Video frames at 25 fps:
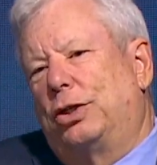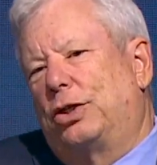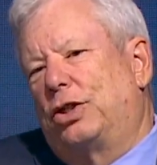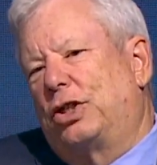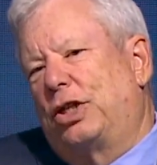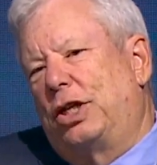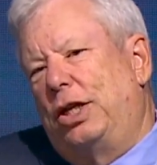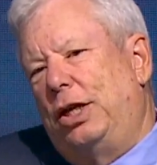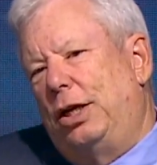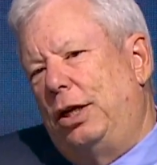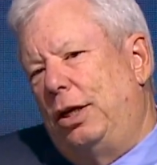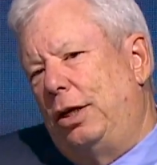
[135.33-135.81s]

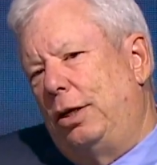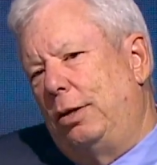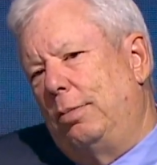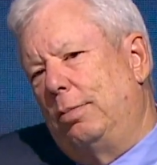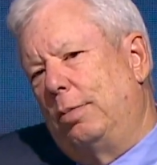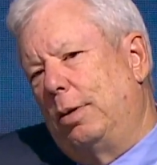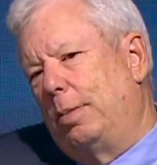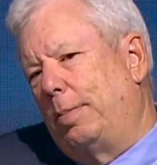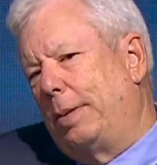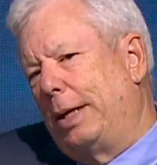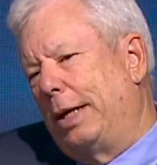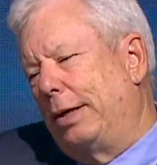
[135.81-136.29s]

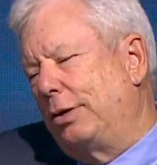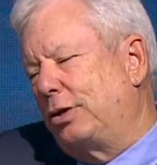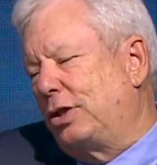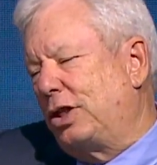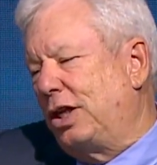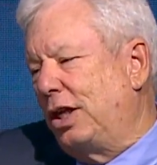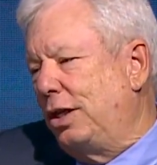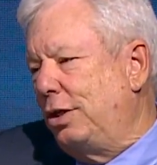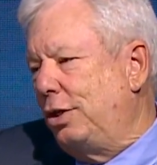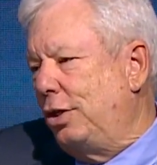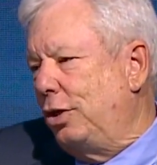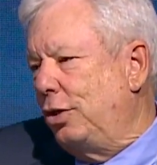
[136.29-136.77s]
scheme about
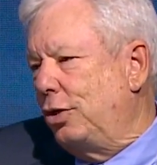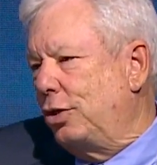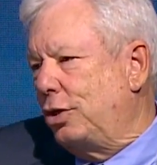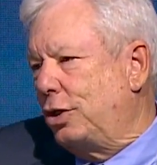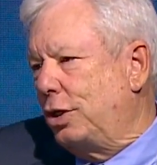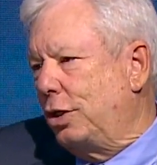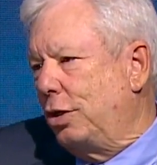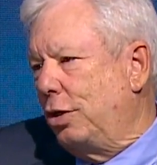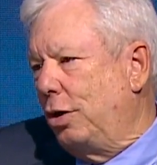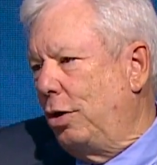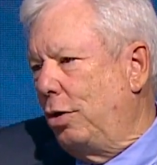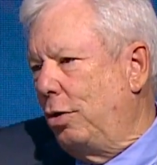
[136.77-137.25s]
10 years
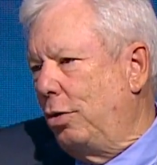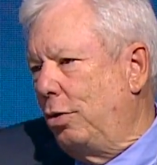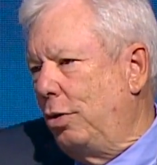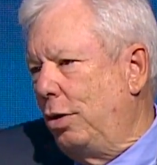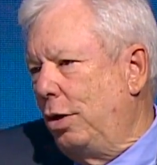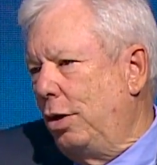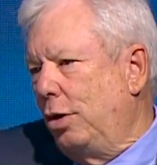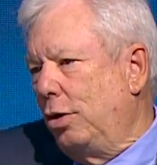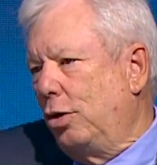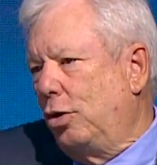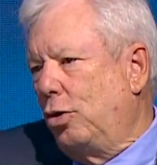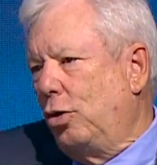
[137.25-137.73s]
ago
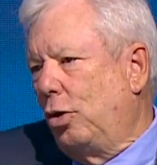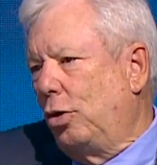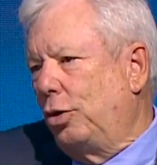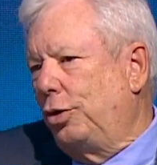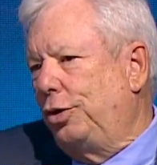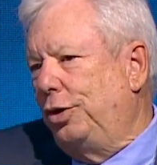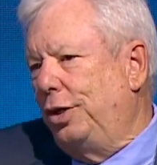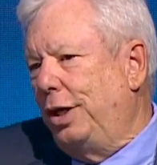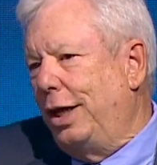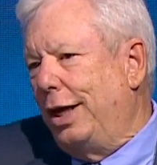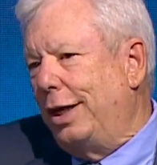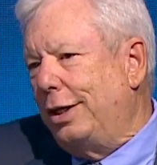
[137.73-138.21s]

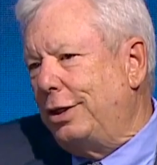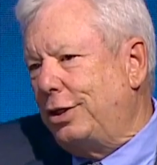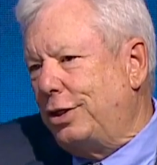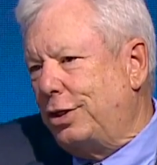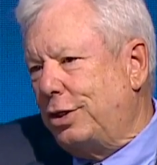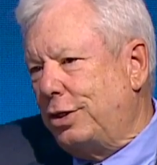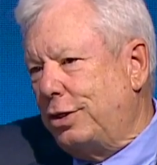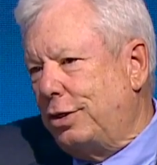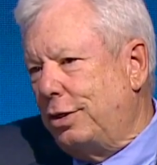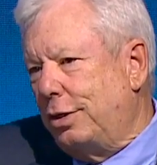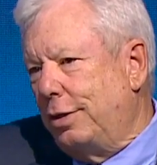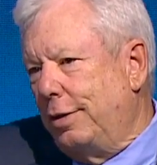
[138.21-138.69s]
called
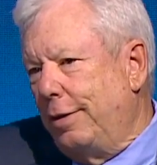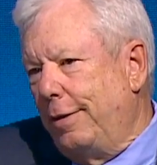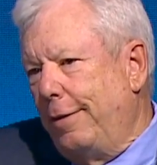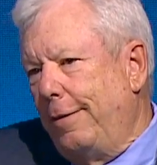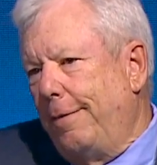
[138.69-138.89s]
Nest.